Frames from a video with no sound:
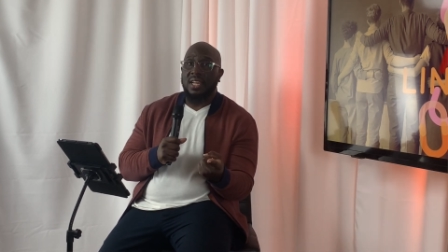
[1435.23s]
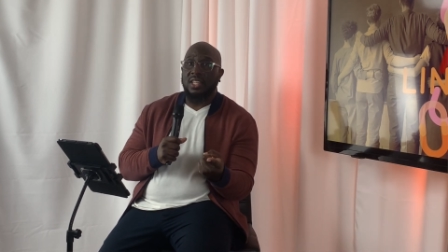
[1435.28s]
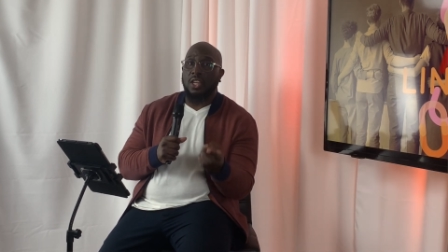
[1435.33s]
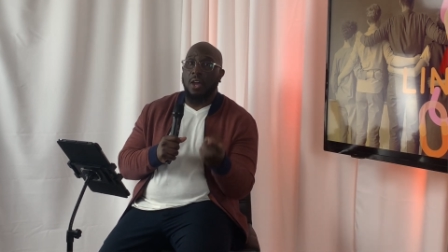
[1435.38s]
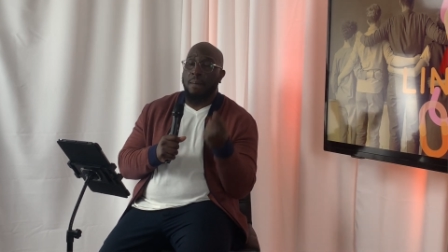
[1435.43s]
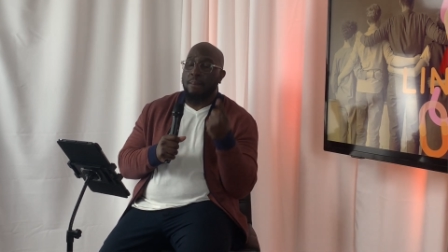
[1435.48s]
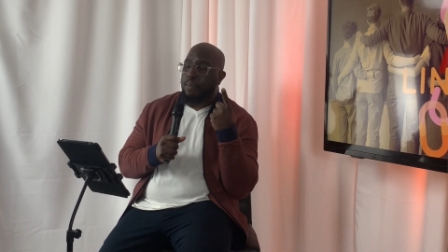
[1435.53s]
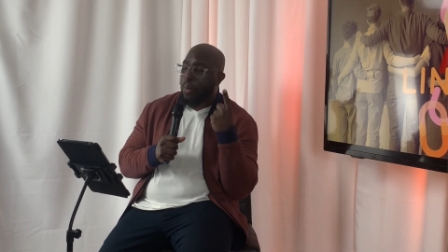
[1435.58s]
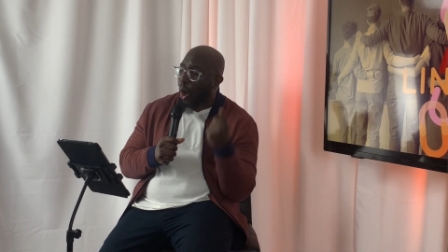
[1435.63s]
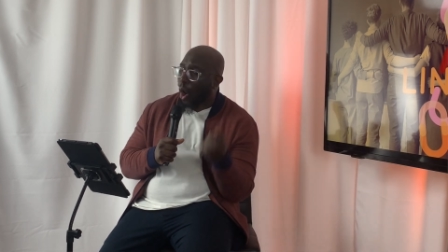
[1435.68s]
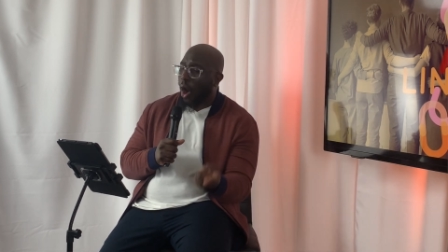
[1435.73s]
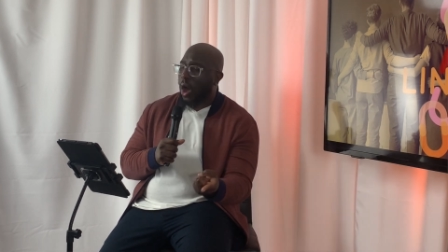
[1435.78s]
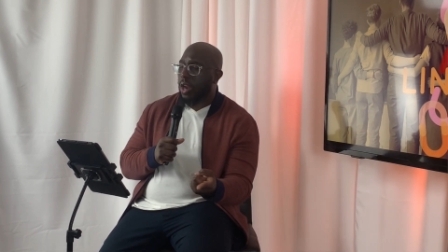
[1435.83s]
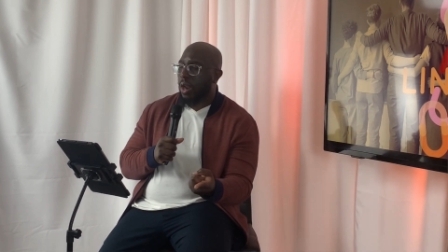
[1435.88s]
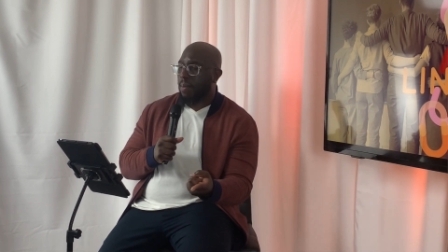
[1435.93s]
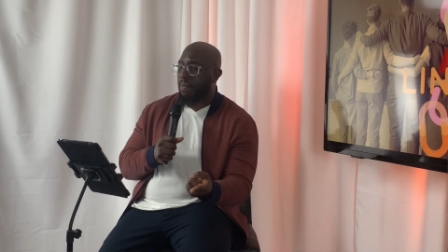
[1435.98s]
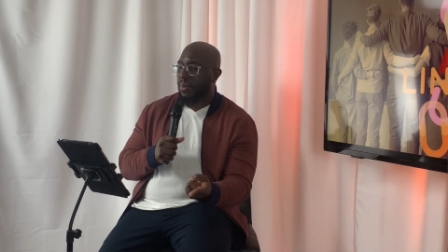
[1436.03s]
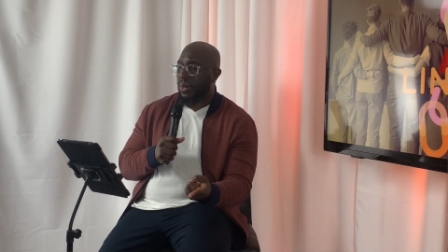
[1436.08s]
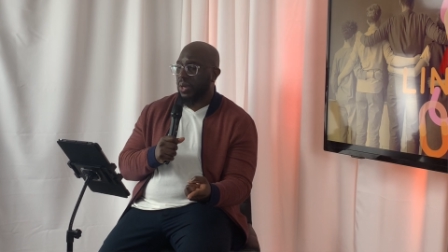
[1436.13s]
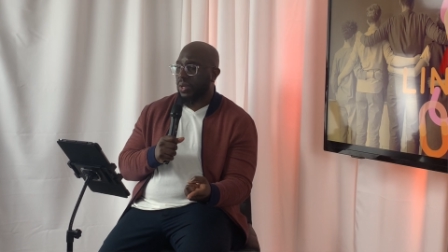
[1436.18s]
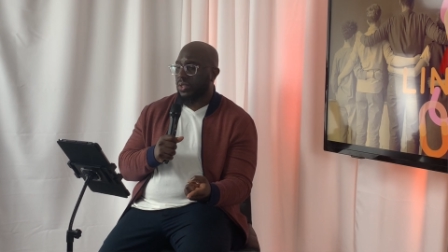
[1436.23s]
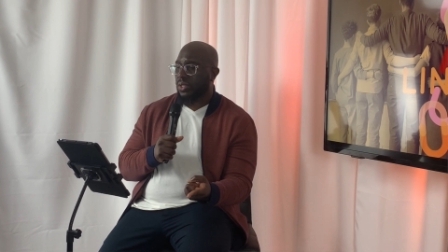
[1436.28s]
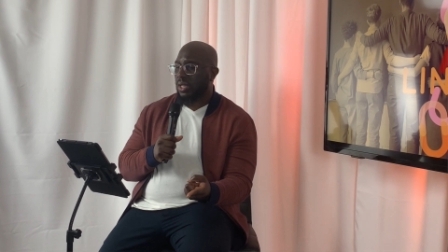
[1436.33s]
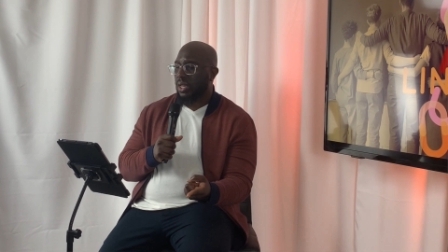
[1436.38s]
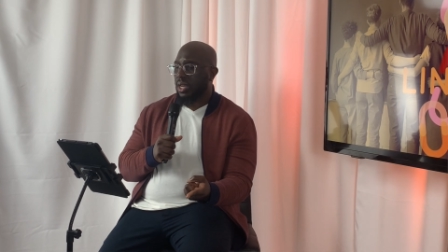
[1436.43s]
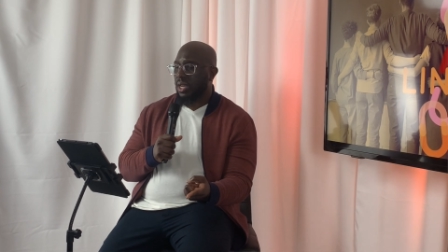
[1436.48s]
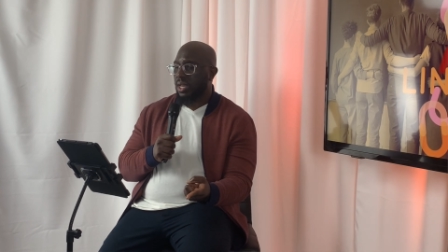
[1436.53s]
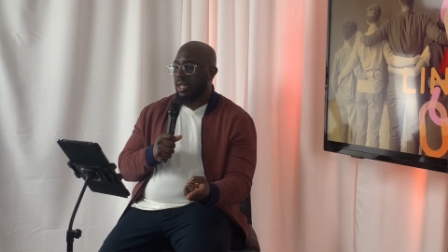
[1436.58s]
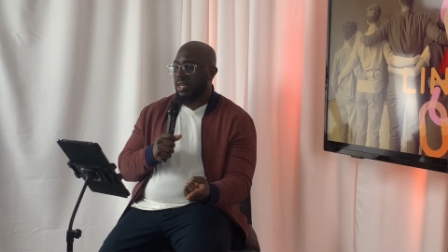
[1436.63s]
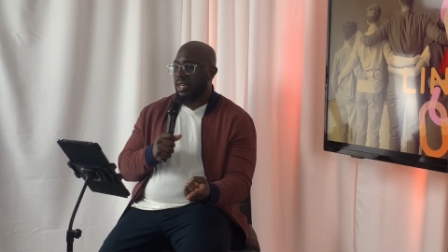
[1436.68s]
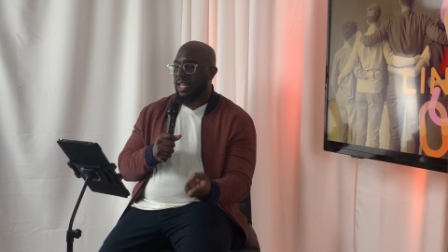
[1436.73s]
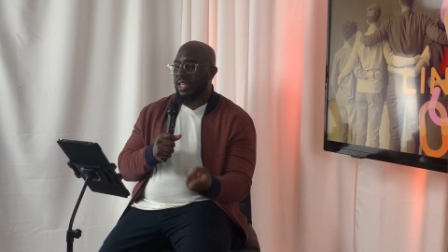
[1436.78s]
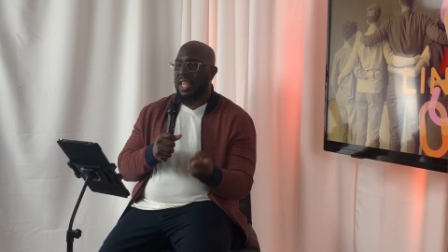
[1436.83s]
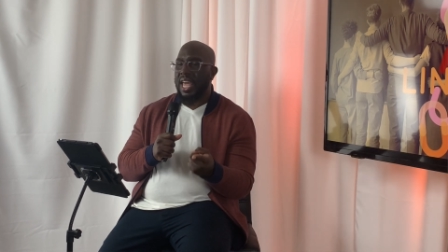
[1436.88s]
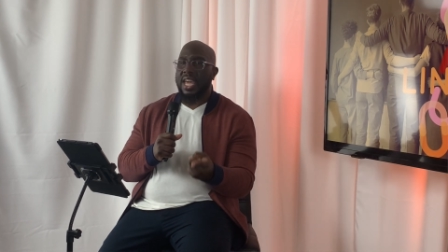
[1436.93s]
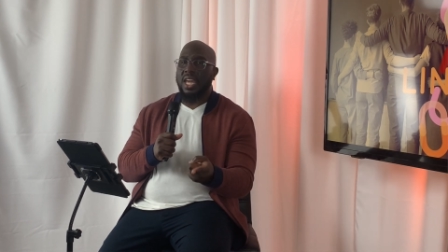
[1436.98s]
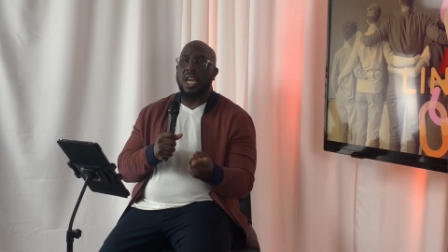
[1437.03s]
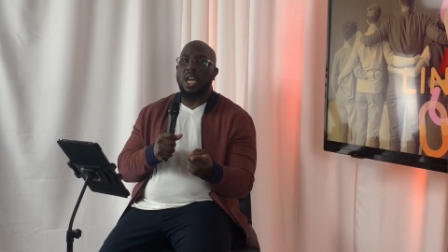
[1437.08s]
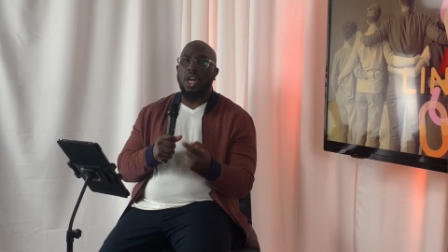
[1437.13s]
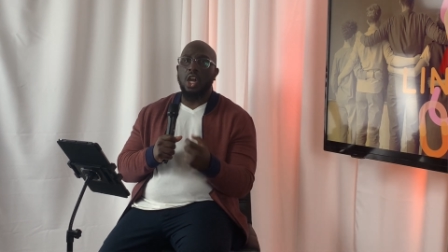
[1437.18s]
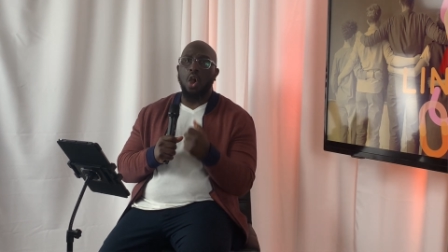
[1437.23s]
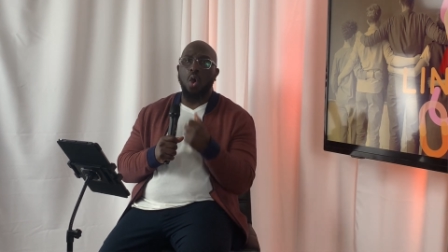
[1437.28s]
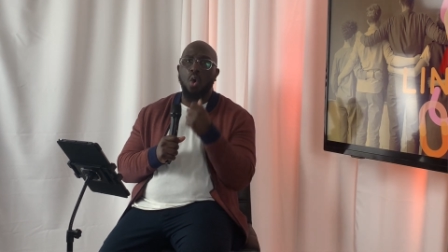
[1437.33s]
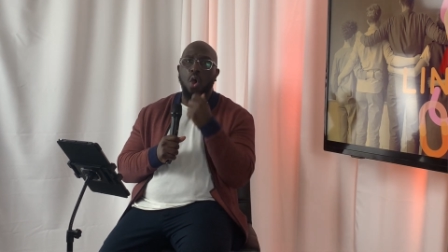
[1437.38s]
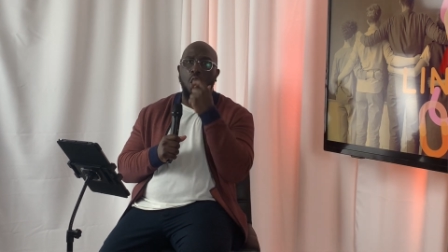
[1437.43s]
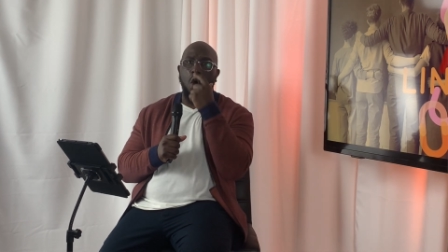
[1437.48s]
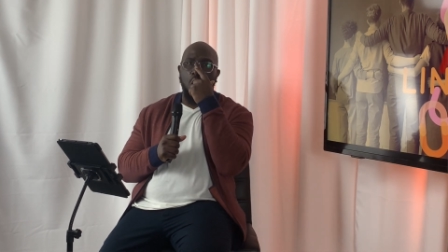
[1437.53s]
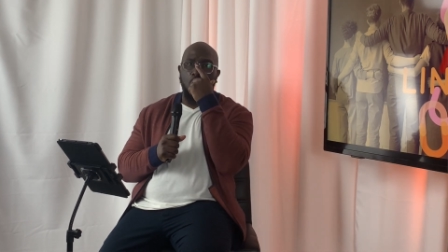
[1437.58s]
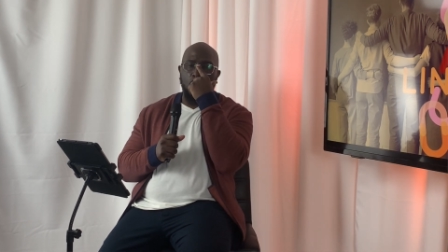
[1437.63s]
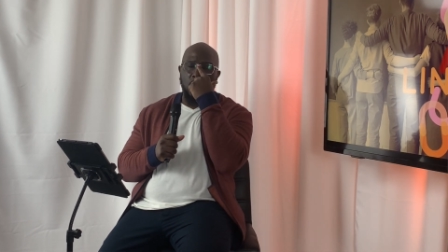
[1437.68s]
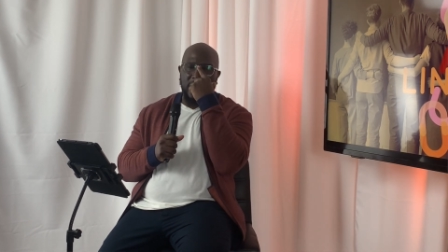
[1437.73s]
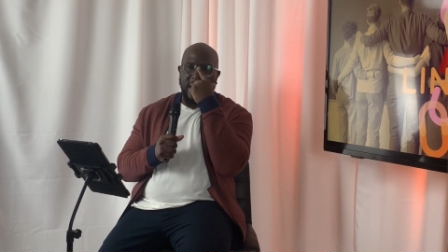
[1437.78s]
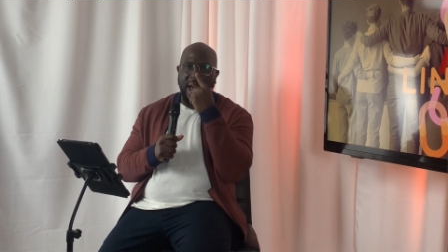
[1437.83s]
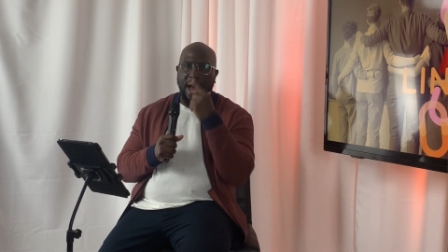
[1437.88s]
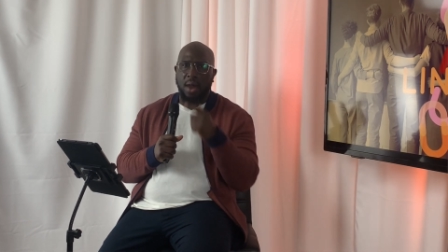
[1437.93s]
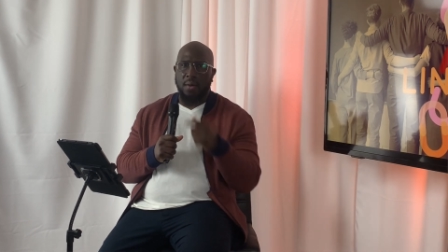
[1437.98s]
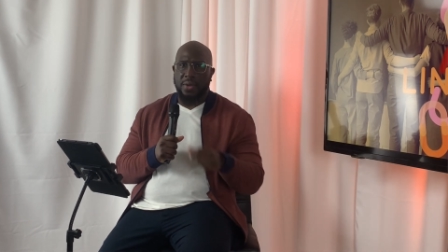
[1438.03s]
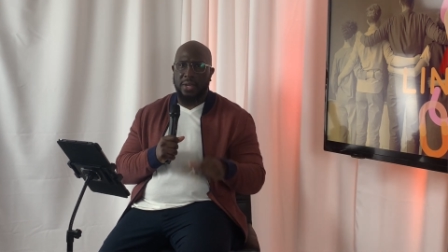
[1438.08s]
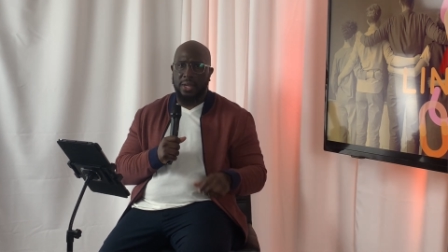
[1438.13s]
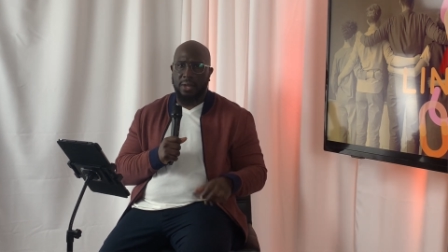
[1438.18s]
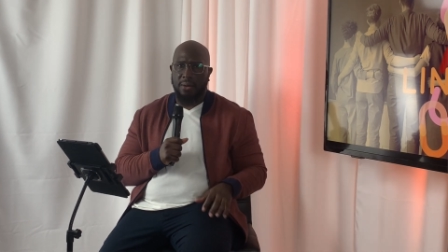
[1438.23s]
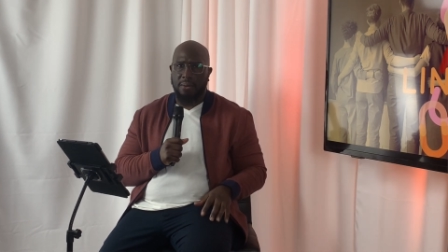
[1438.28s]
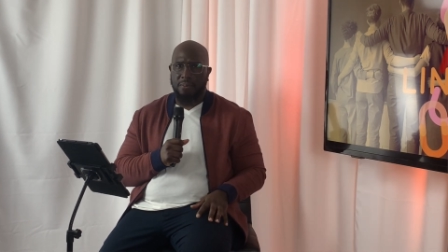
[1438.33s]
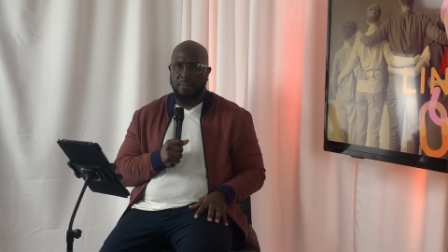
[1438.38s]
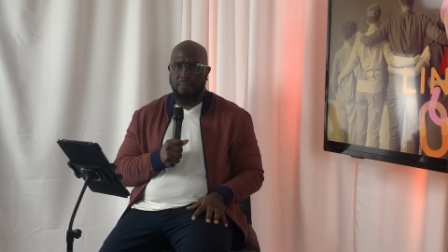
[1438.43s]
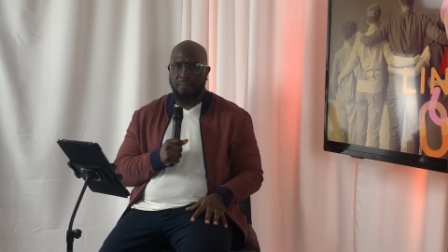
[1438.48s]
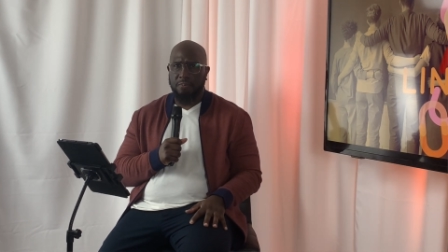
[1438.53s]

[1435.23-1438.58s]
to Barnabas that they can go on without him.